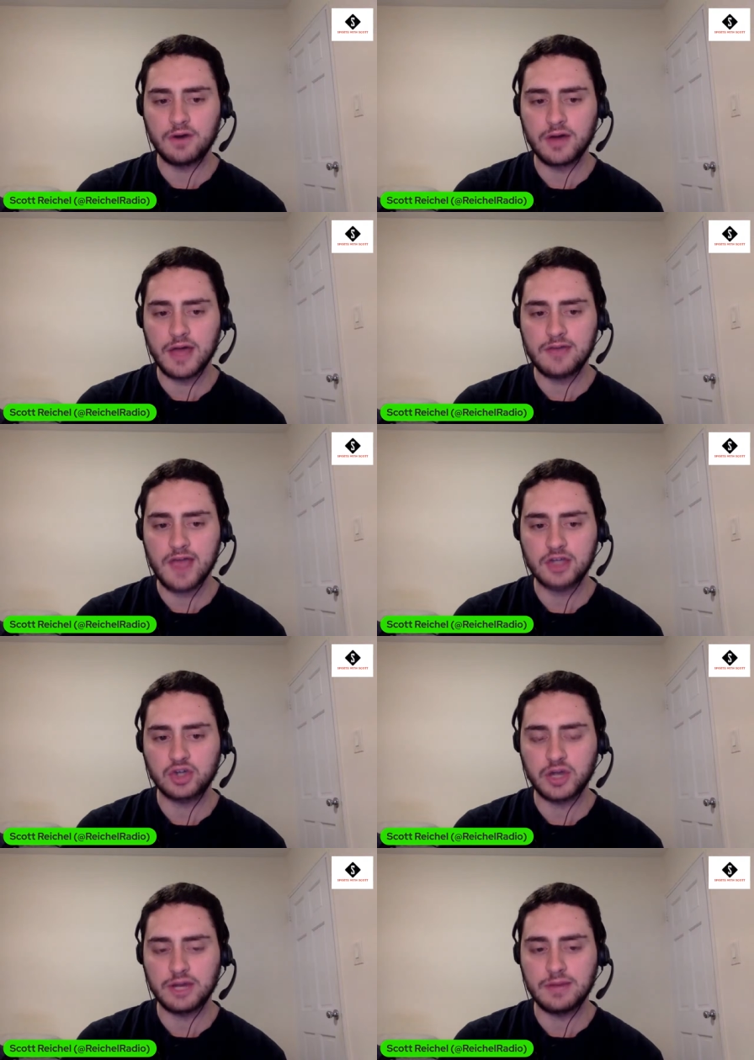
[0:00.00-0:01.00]
Navone is
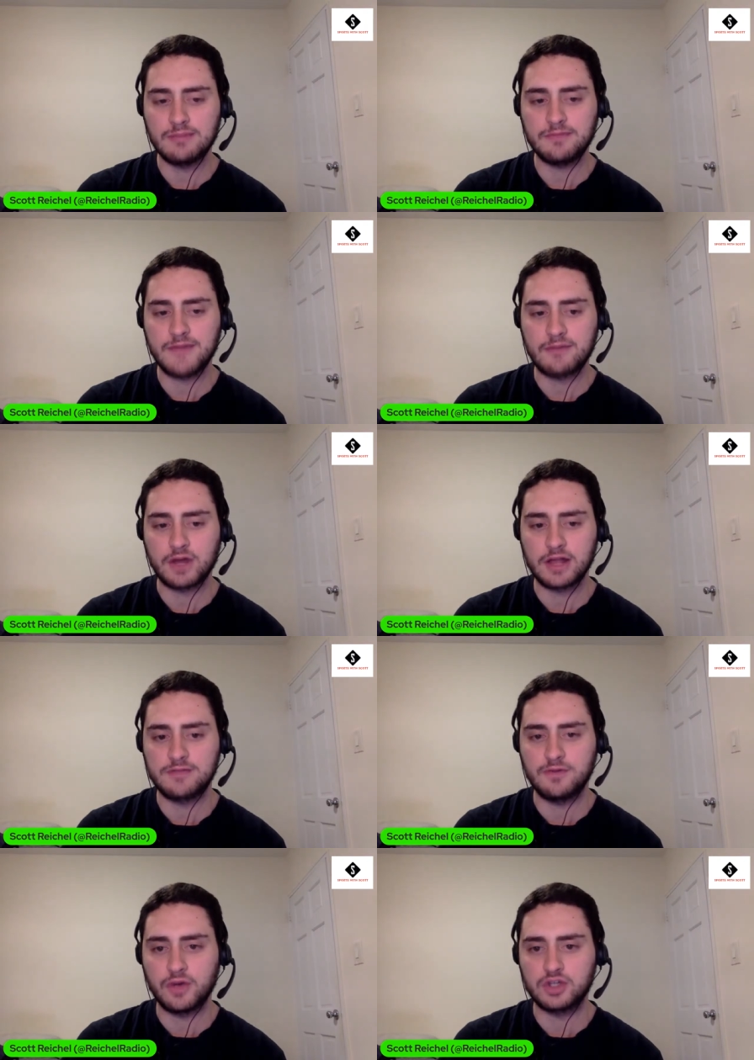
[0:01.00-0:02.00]
actually going to be favored
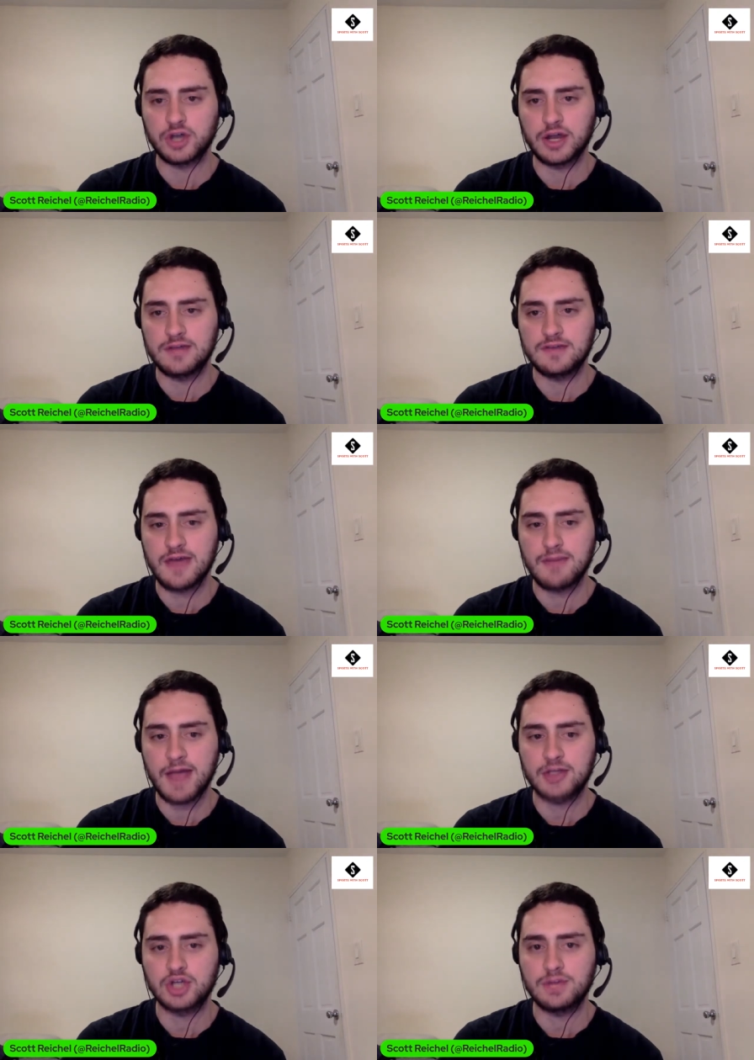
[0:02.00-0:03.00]
against Vukic. I'll get into that
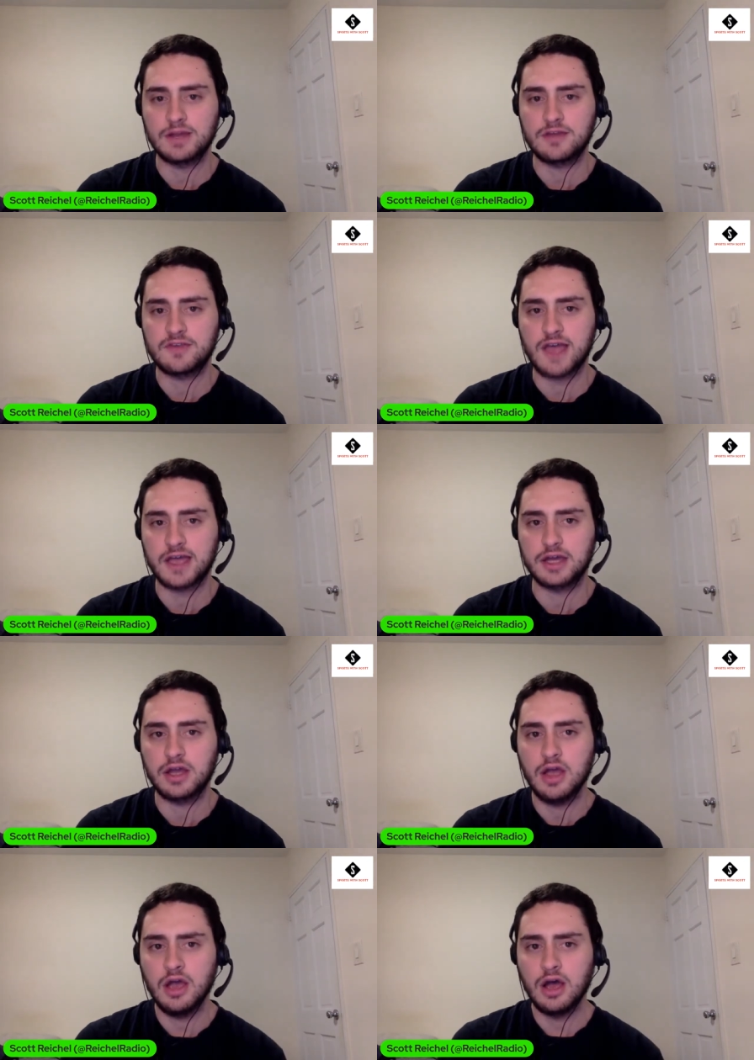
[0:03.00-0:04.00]
matchup in a second.
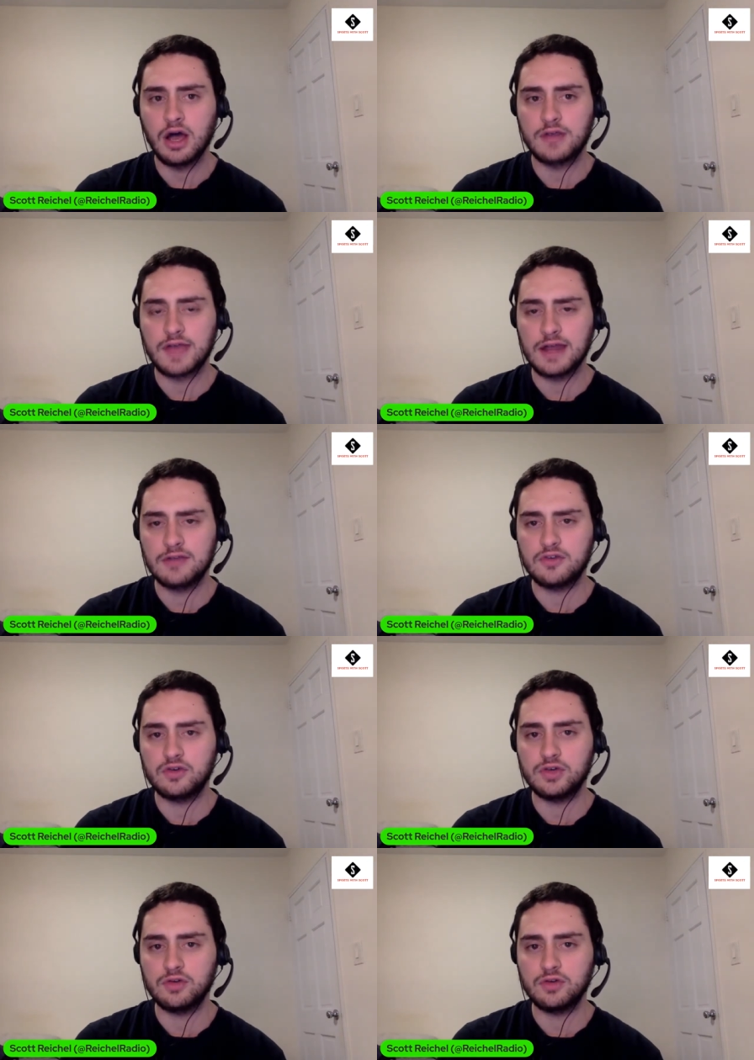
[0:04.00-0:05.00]
To get into
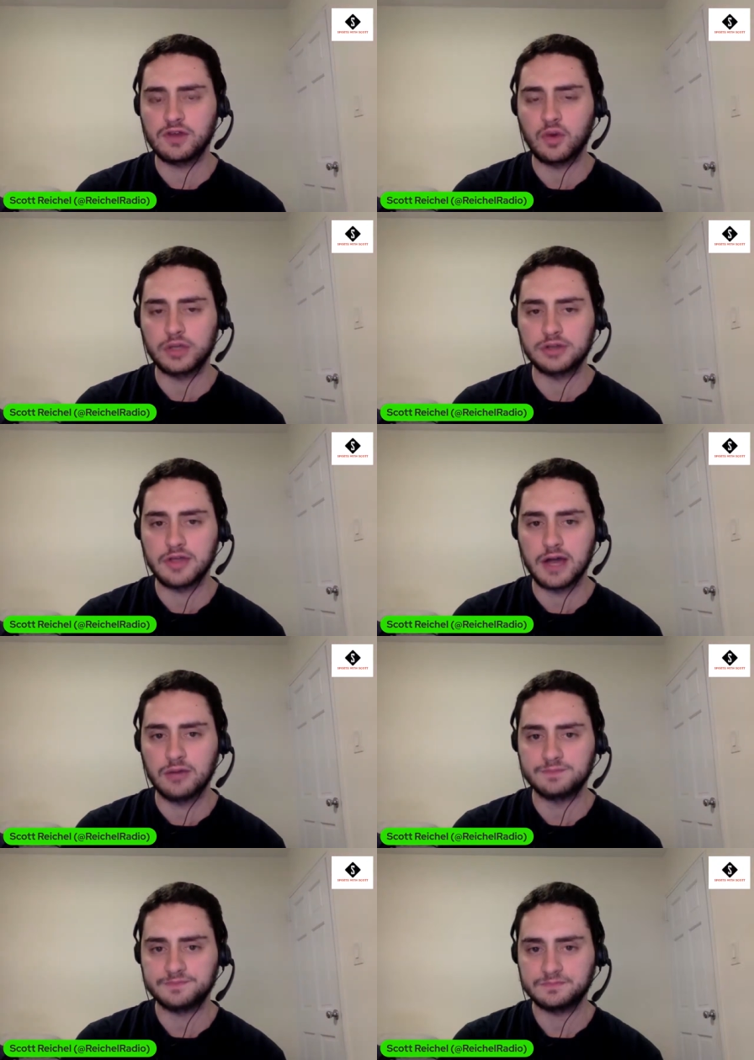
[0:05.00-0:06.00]
Houston quickly,
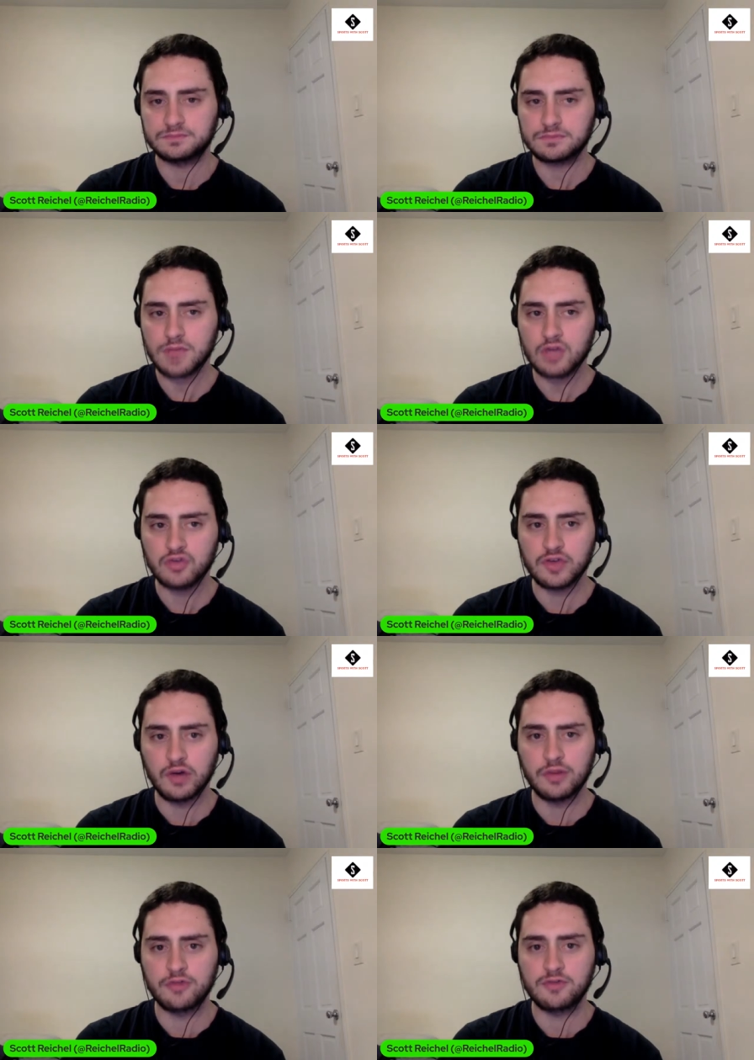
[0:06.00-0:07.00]
though, just
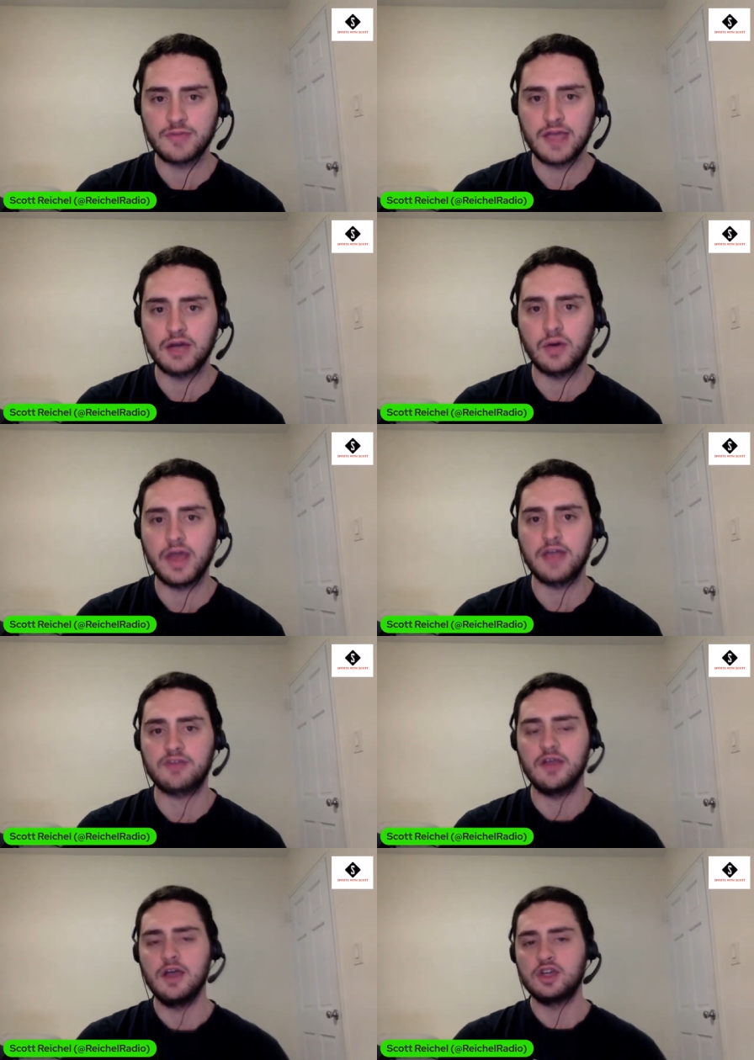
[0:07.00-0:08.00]
going through some
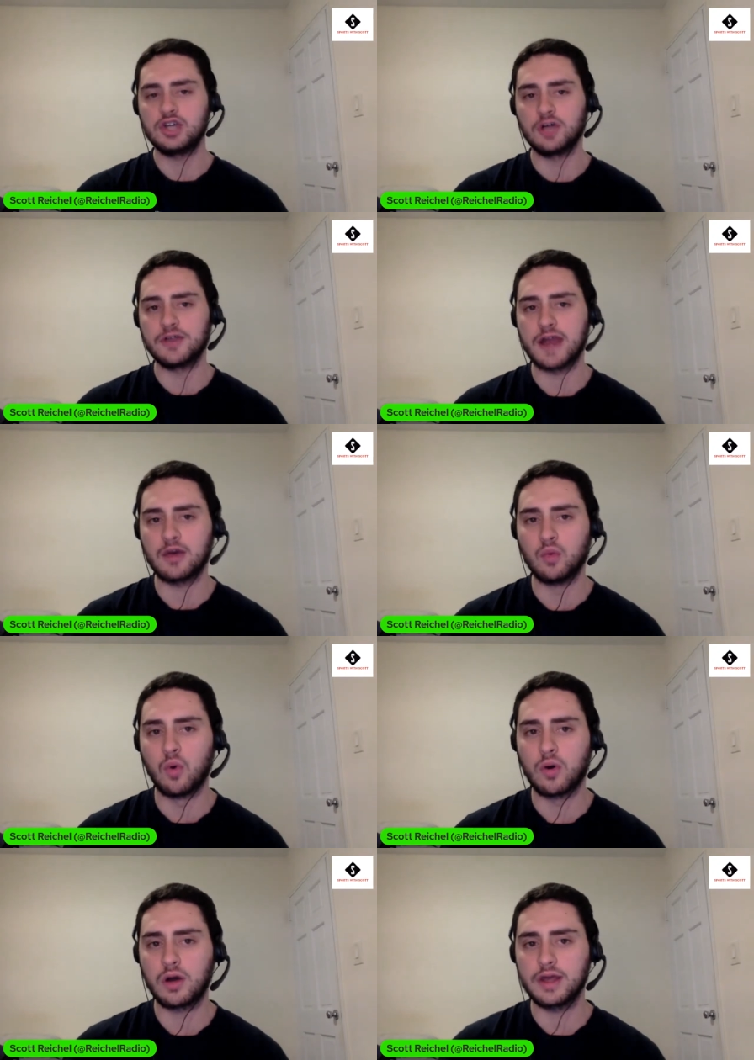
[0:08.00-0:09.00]
takeaways. Shelton had a
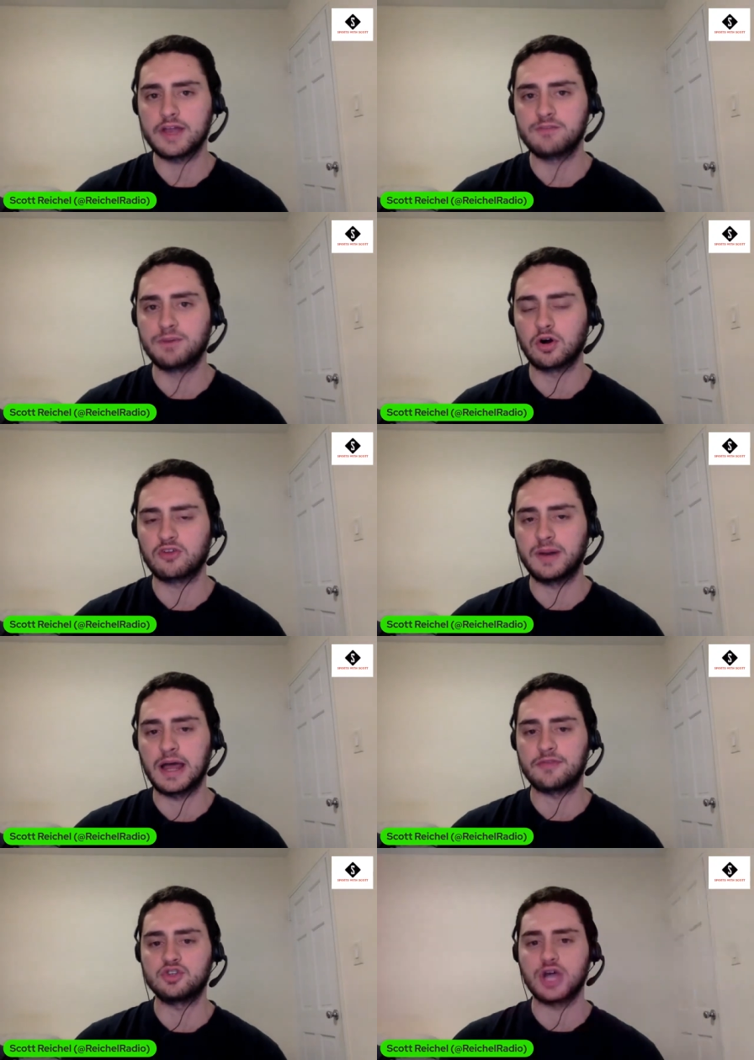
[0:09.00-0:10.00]
war against Bergs, but he
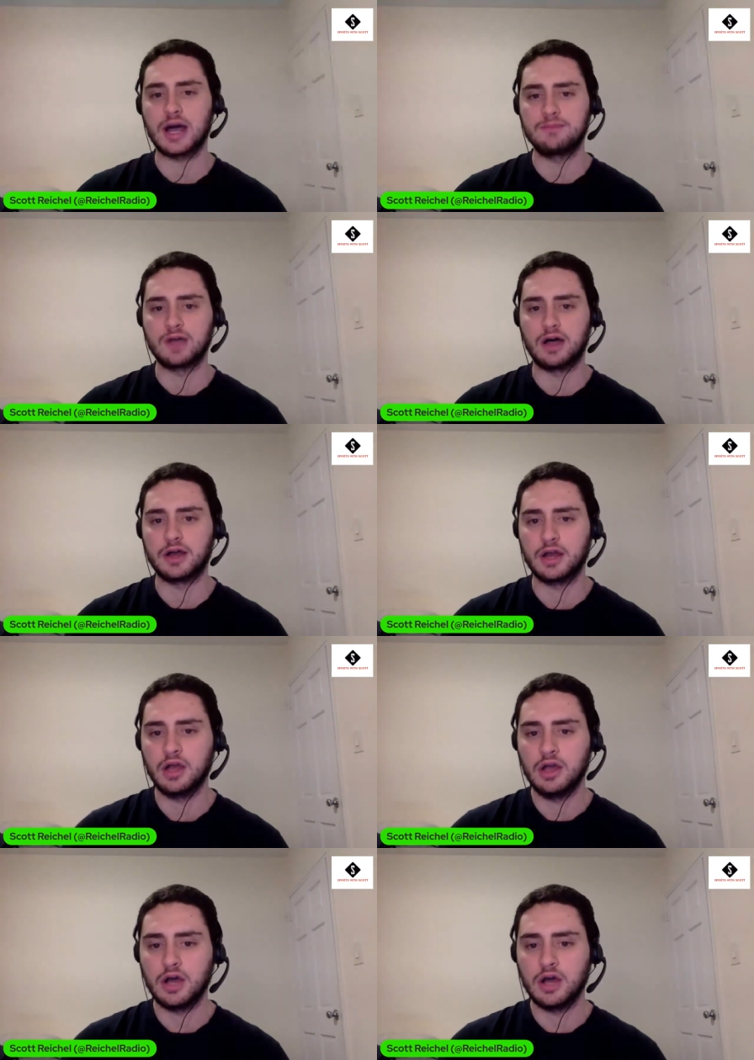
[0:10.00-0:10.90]
got the job done.